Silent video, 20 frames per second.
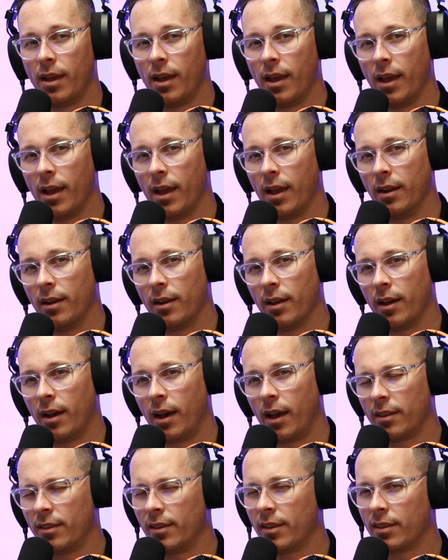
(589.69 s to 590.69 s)
And
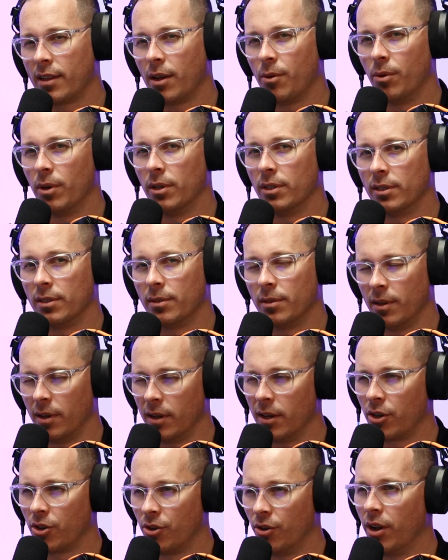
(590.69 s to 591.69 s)
I think that was
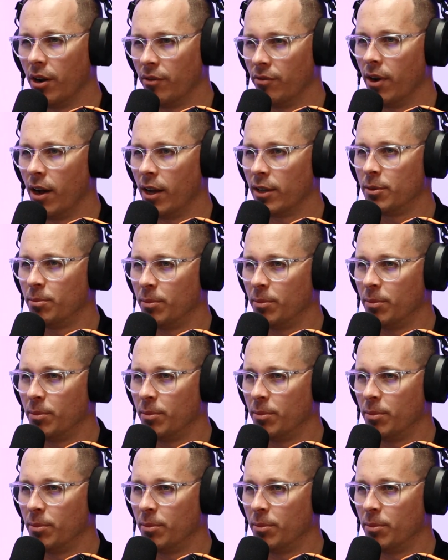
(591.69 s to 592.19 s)
good advice